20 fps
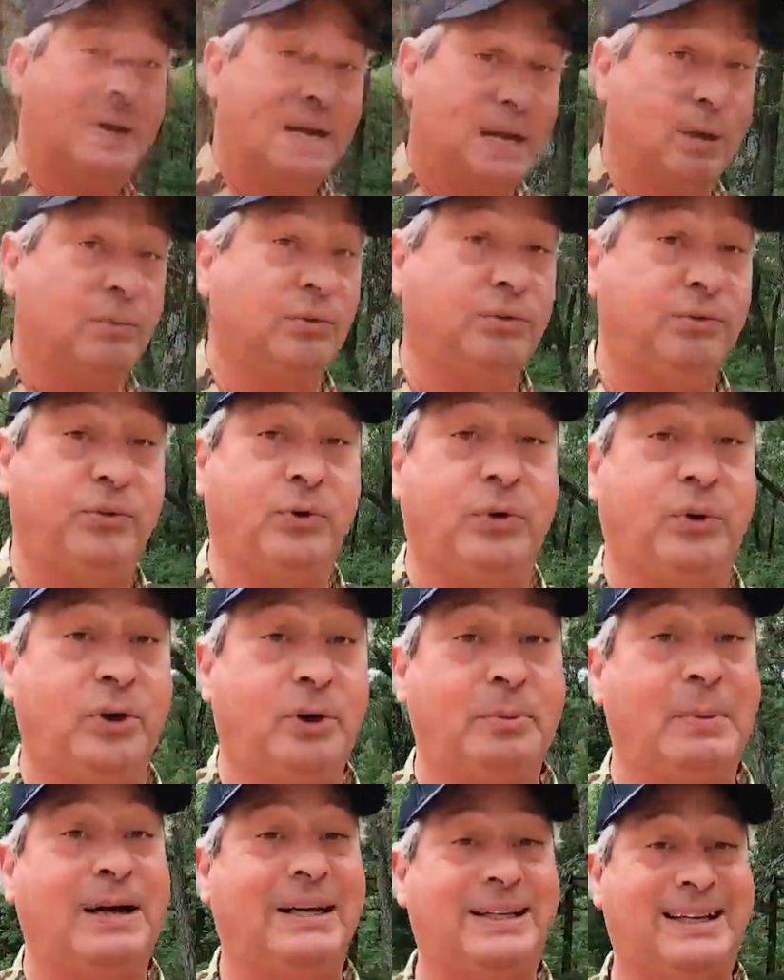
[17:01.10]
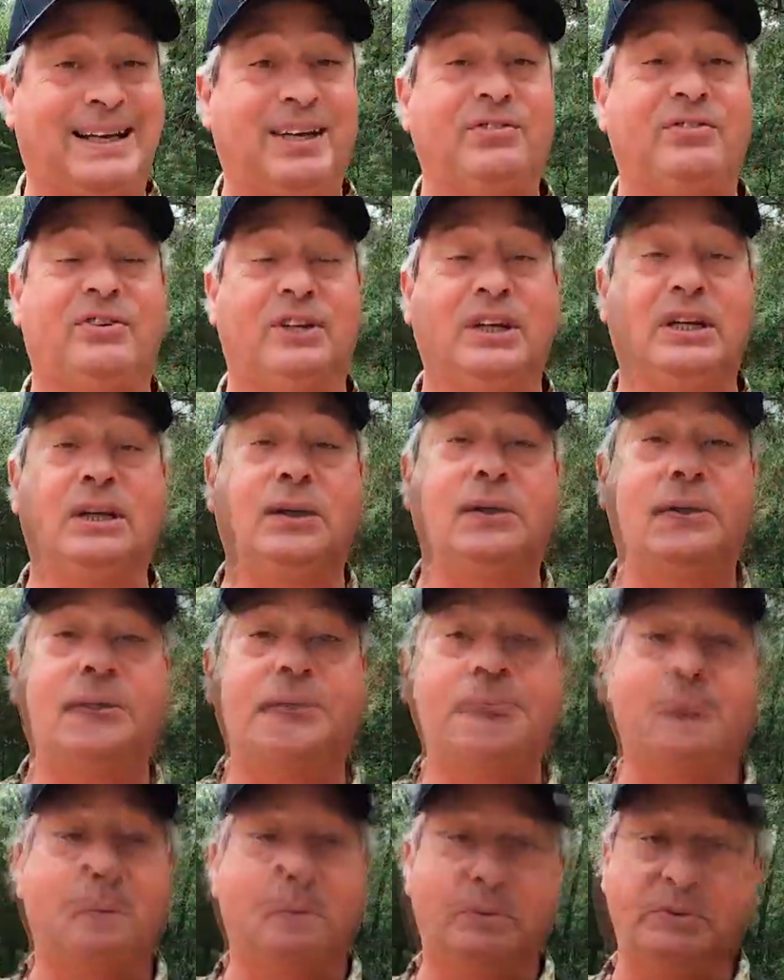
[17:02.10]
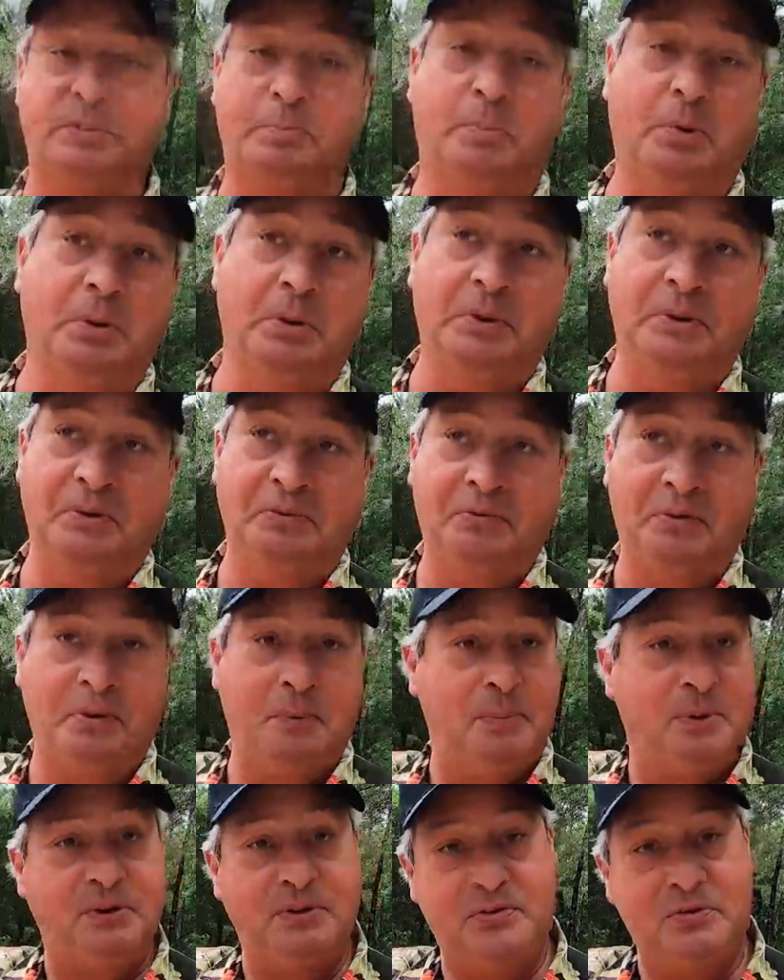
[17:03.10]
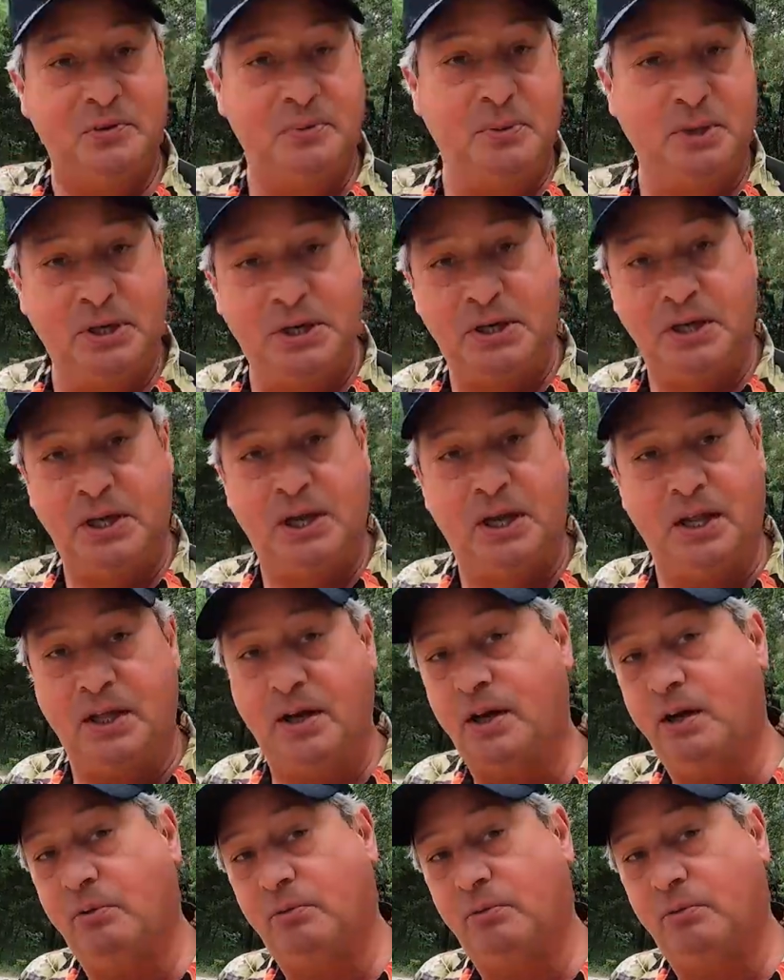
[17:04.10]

When I was doing my testing, it was pulling so much humidity out of there.